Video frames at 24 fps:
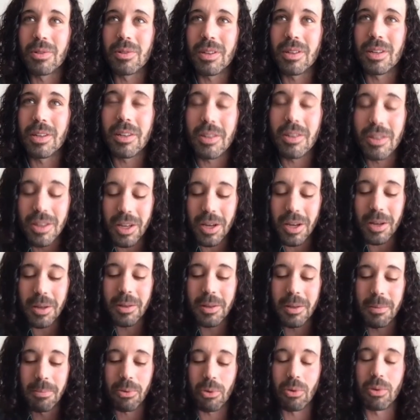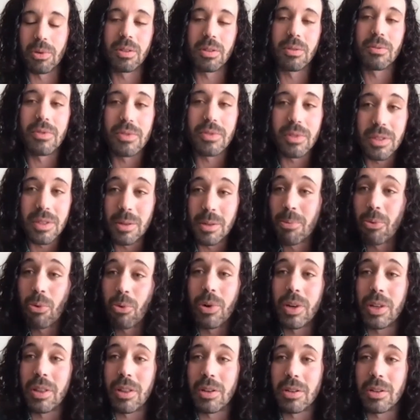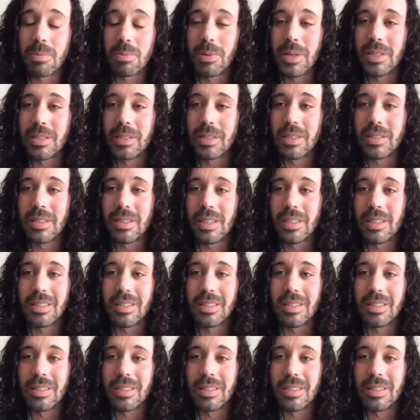the importance of supporting those businesses.